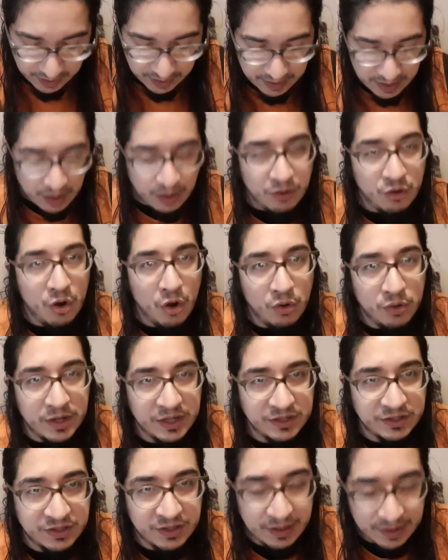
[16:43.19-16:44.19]
Now
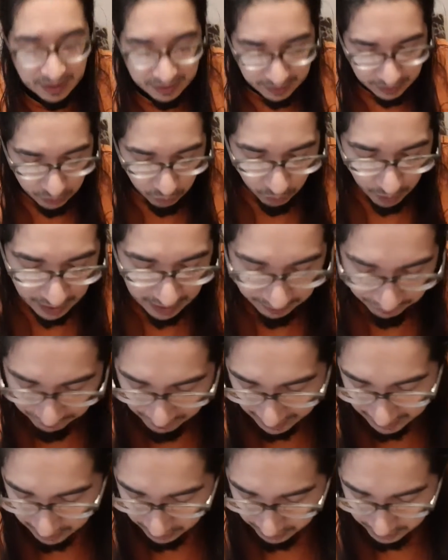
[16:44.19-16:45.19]
notice that the
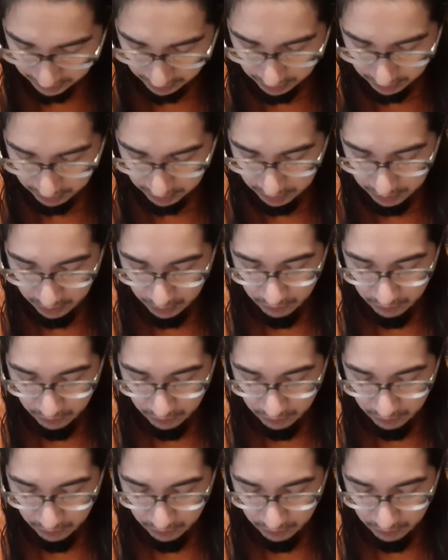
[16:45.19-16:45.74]
qualifier here